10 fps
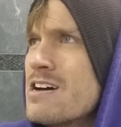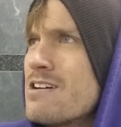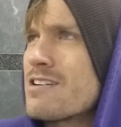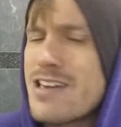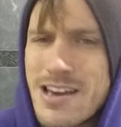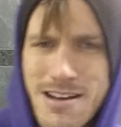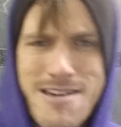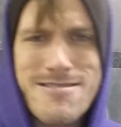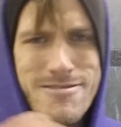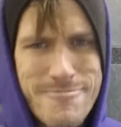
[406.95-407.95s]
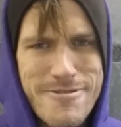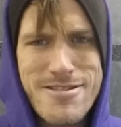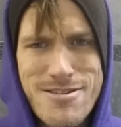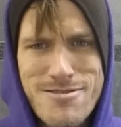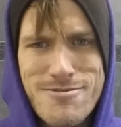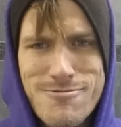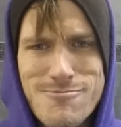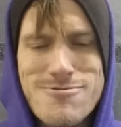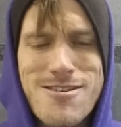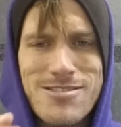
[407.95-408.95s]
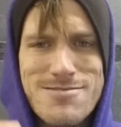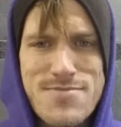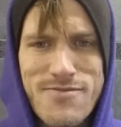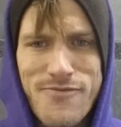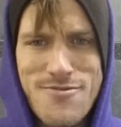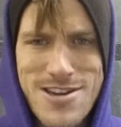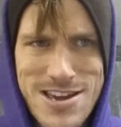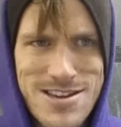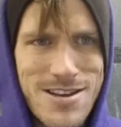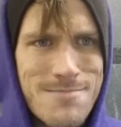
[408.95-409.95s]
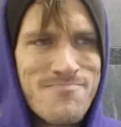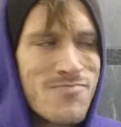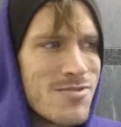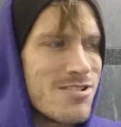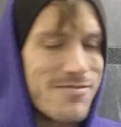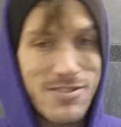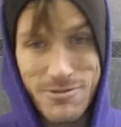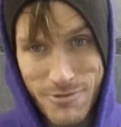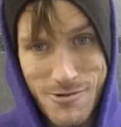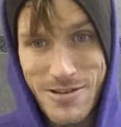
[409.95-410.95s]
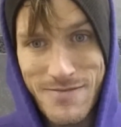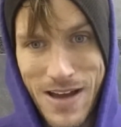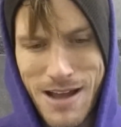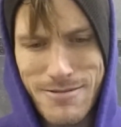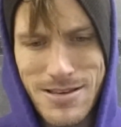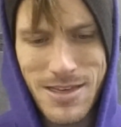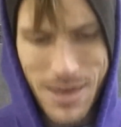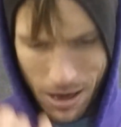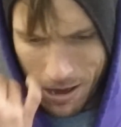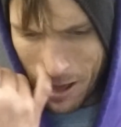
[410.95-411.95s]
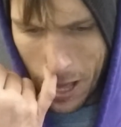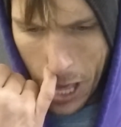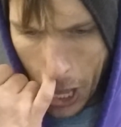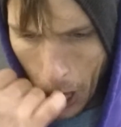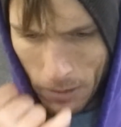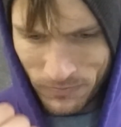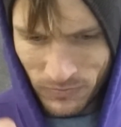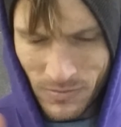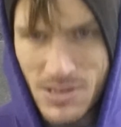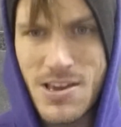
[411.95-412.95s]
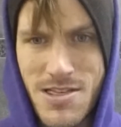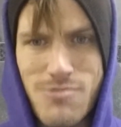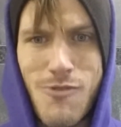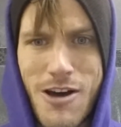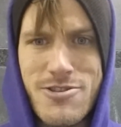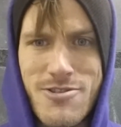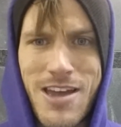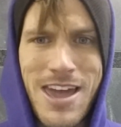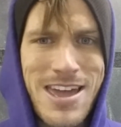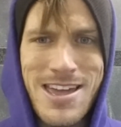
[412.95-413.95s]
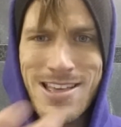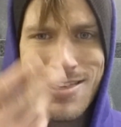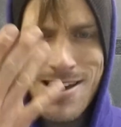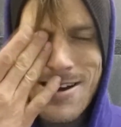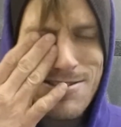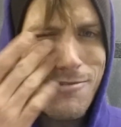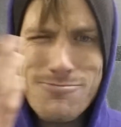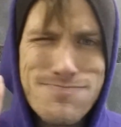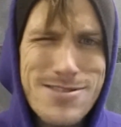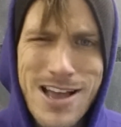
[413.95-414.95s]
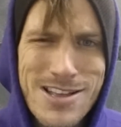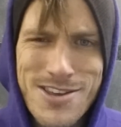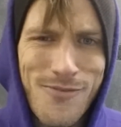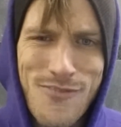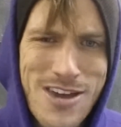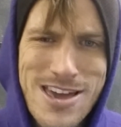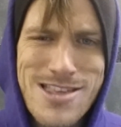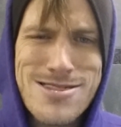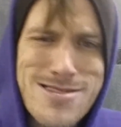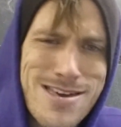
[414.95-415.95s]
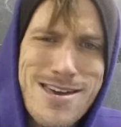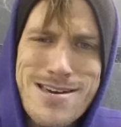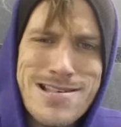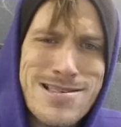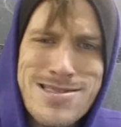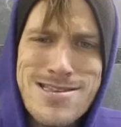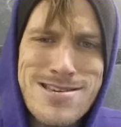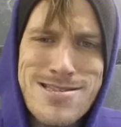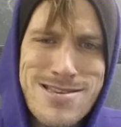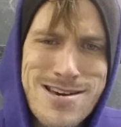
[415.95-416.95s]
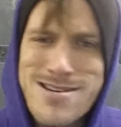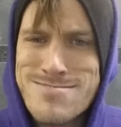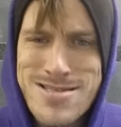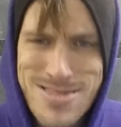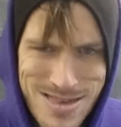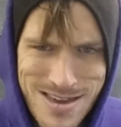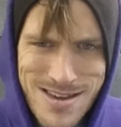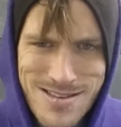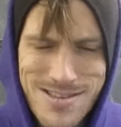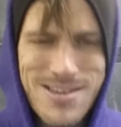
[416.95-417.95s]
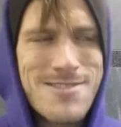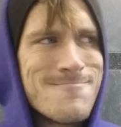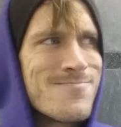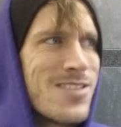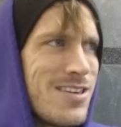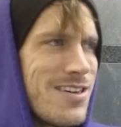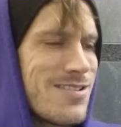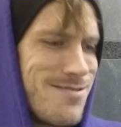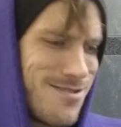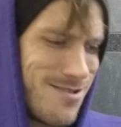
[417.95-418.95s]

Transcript: again, I encourage you not to be afraid of the coronavirus. Yes, wash your hands. Don't touch your face. That's just common sense. And,